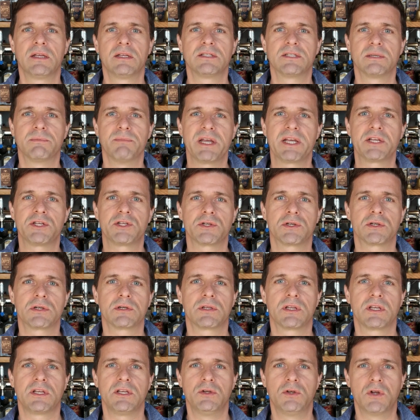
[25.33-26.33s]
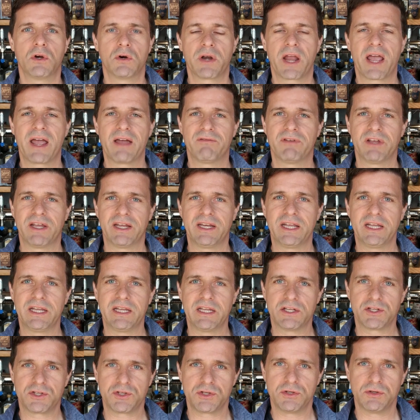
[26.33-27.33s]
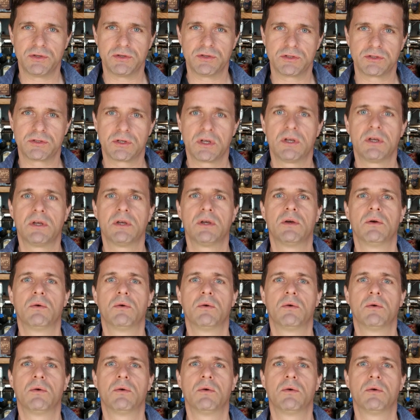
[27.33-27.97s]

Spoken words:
to make sure that you don't have any issues